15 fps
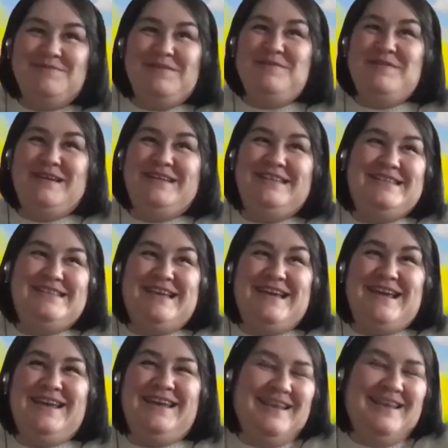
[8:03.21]
my way
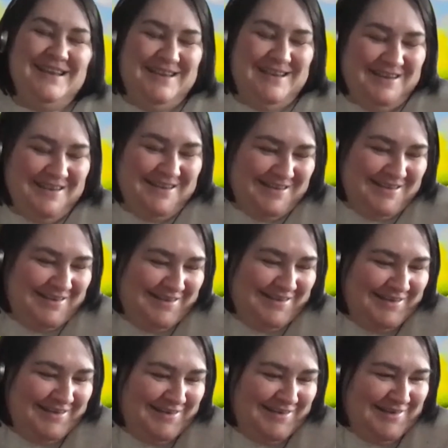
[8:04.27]
today.
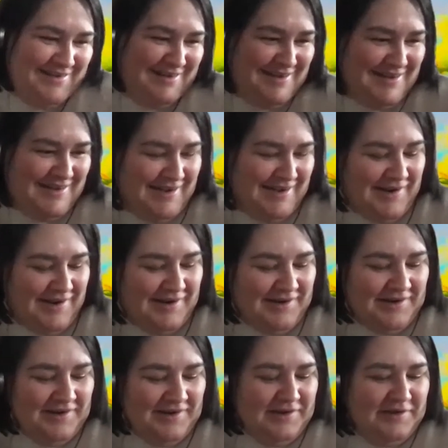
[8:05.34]

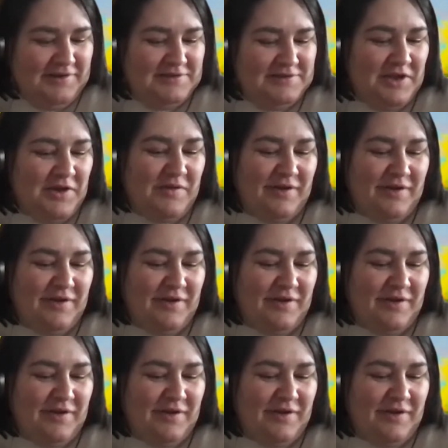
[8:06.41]
Oh, no,